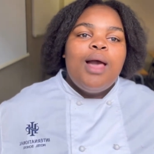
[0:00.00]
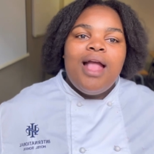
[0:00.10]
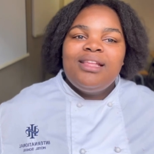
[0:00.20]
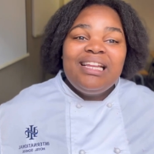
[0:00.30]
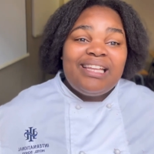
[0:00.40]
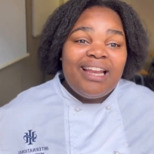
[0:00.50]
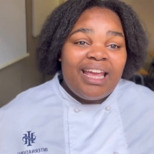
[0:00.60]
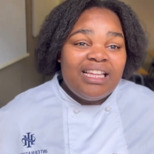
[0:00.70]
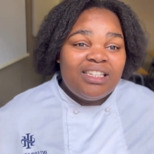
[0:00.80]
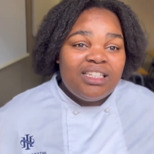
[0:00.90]
And then
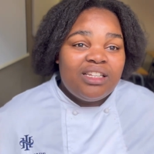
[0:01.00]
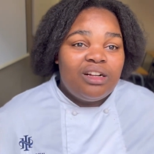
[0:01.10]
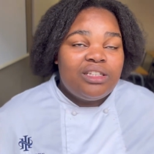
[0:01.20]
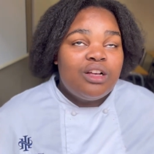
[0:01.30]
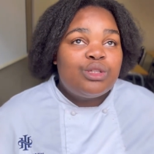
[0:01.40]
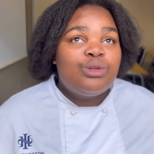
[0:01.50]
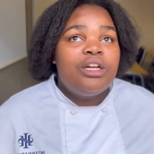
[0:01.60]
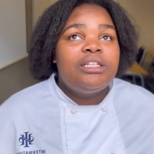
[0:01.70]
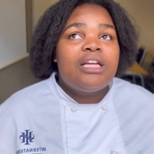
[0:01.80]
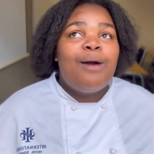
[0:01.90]
attending international hotel school,
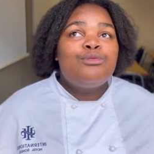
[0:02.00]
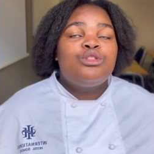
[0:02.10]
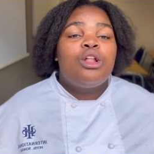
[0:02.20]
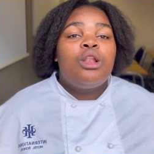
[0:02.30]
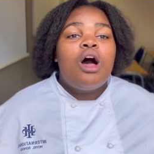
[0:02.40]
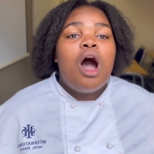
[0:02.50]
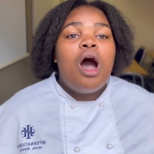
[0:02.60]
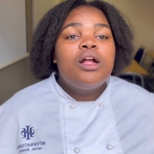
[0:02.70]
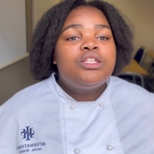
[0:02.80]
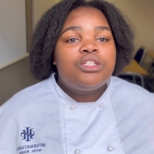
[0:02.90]
it comes with a
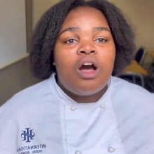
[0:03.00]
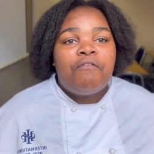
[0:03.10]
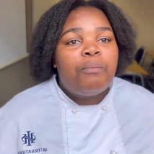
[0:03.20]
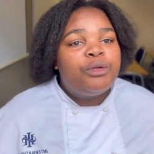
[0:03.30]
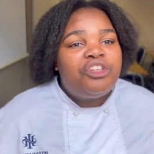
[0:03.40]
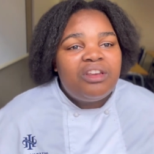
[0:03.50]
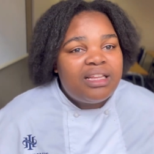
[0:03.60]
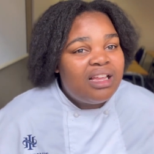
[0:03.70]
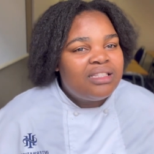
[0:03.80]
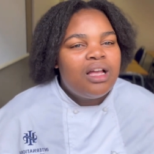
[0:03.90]
lot of
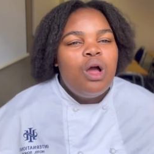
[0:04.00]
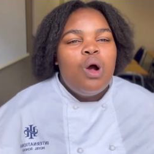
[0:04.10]
opportunities,